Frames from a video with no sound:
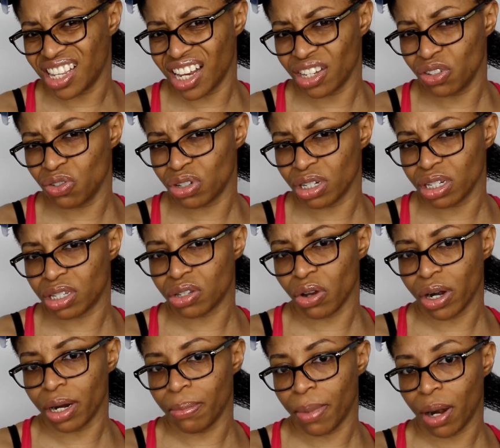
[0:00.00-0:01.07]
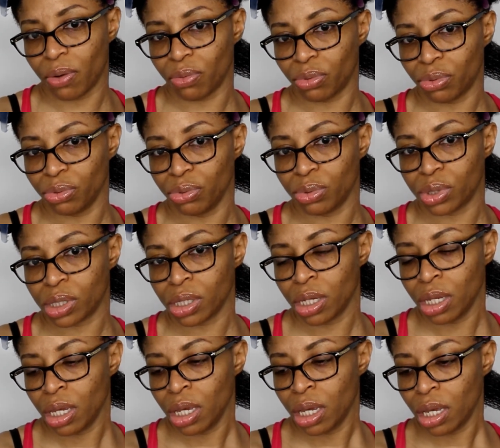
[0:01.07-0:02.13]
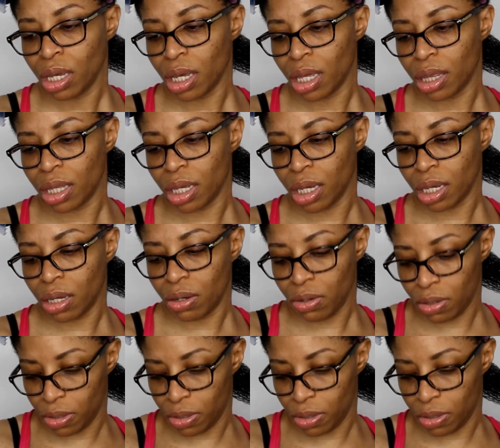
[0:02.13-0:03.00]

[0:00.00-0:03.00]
I usually start at my roots and then